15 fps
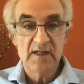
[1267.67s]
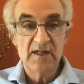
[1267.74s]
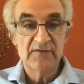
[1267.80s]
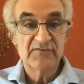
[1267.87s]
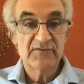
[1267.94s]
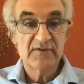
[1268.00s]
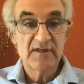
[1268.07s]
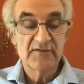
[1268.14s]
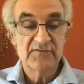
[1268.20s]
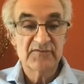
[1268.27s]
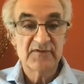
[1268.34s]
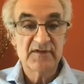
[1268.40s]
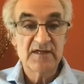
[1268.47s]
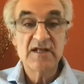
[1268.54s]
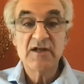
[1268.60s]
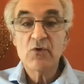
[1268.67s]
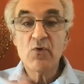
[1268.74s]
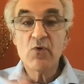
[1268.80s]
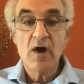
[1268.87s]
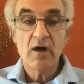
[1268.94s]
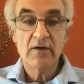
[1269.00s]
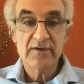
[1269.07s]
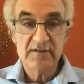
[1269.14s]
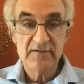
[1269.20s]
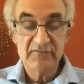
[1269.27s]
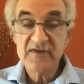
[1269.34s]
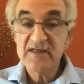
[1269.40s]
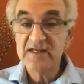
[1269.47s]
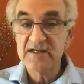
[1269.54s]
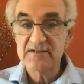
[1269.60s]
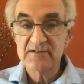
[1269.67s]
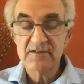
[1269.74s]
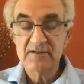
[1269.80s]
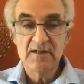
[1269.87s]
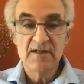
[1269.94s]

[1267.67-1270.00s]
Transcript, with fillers: It's, it's the inequality of heat.